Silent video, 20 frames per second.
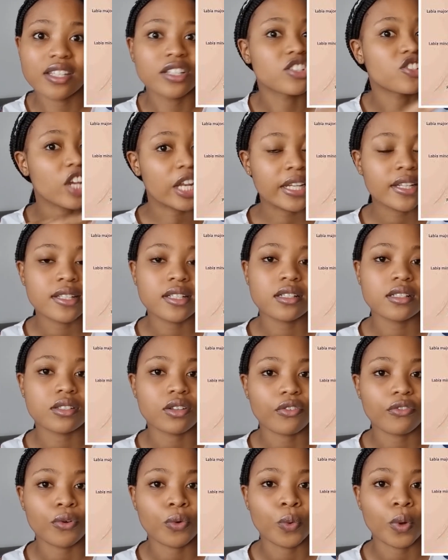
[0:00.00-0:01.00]
genitals
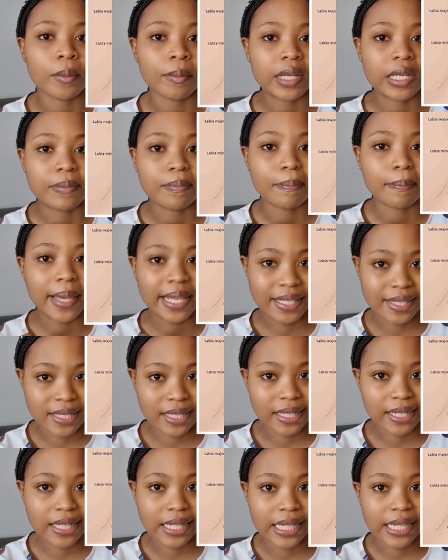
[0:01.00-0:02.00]
of a woman,
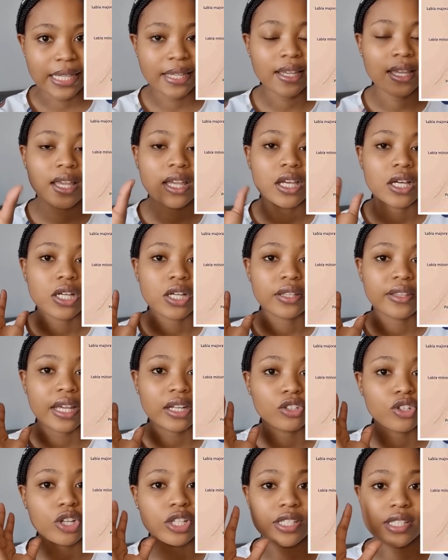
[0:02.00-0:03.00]
basically,
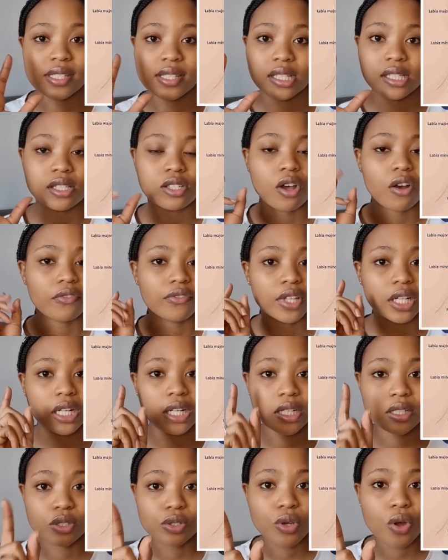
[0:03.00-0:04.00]
that consists of the
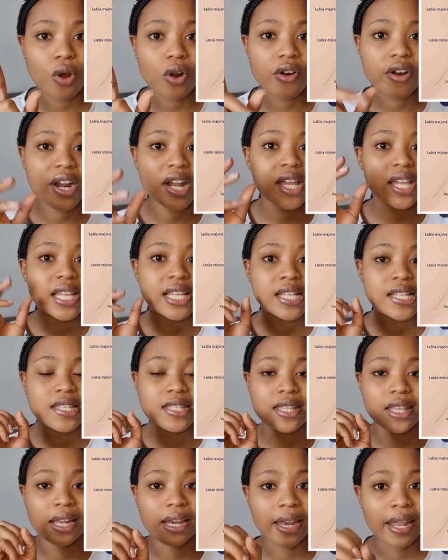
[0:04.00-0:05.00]
clitoris,
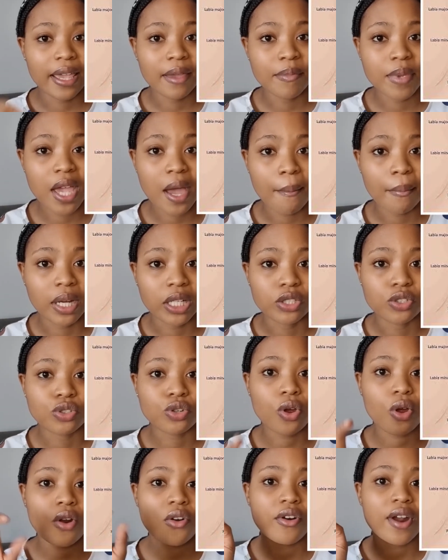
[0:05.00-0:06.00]
the labia
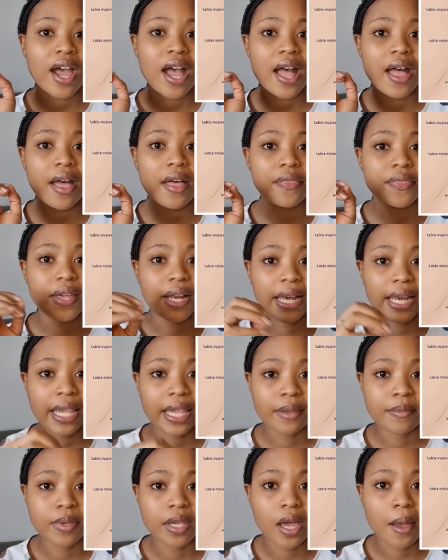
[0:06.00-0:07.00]
majora, the
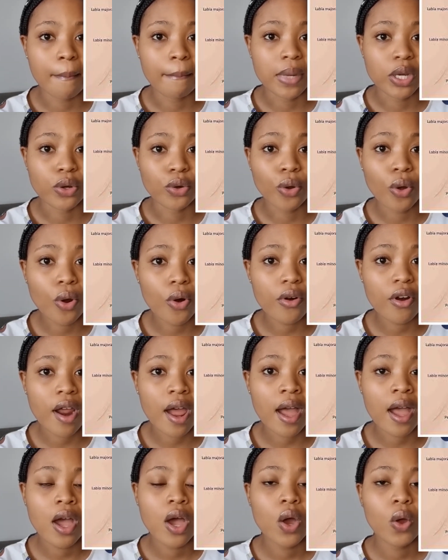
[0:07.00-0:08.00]
labia
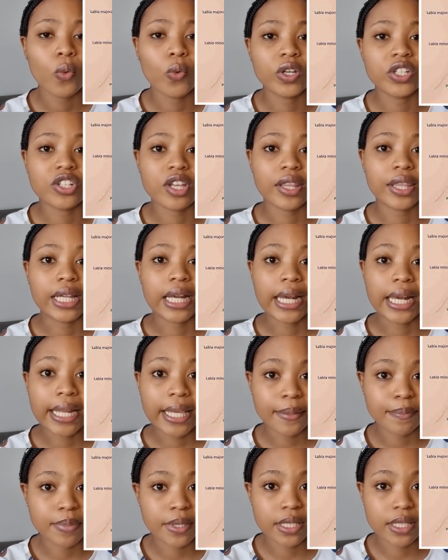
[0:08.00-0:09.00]
minora, which are the
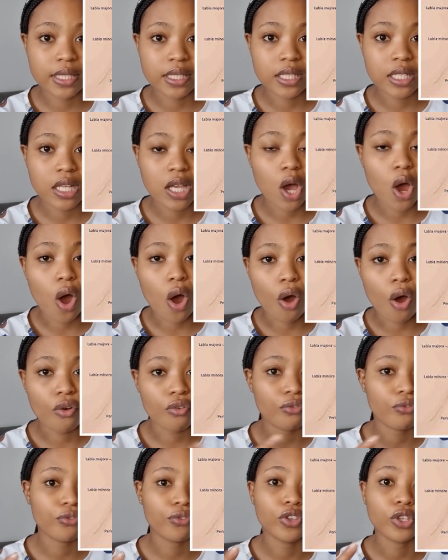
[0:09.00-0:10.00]
lips of
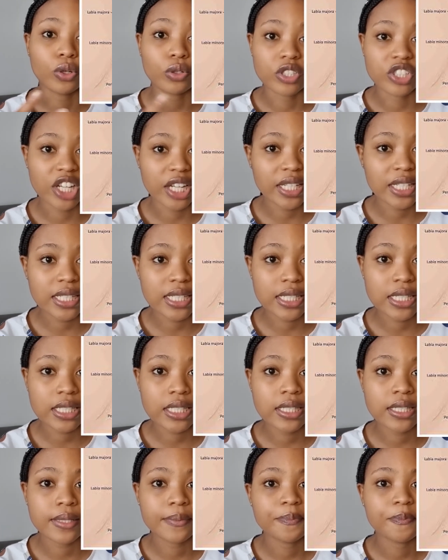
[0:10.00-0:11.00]
your
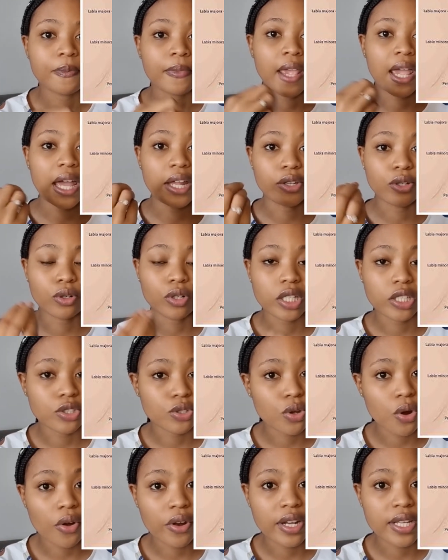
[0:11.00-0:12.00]
genitals, and your
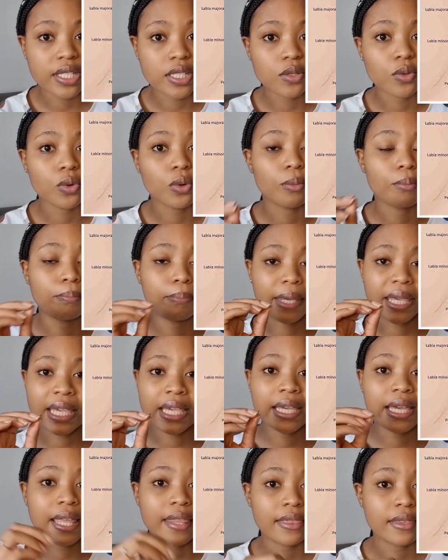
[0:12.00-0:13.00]
clitoris being
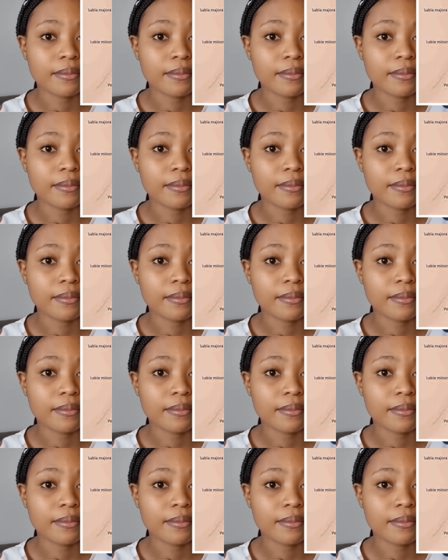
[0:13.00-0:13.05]
in the